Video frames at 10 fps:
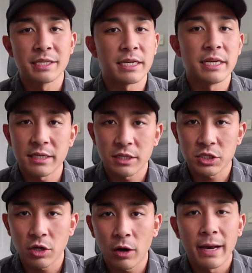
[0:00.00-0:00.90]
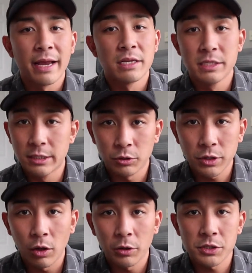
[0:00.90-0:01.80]
It's easy to start, zero
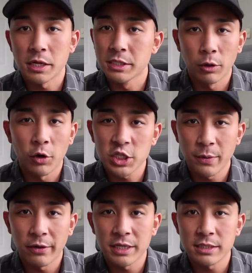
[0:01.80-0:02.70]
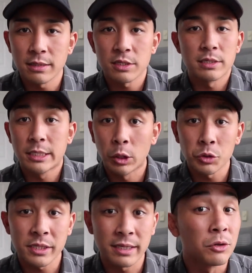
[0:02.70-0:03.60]
dollars, zero experience needed,
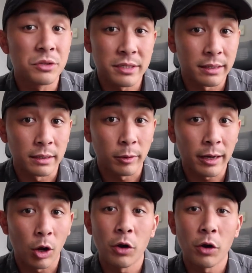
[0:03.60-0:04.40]
zero skills needed, right?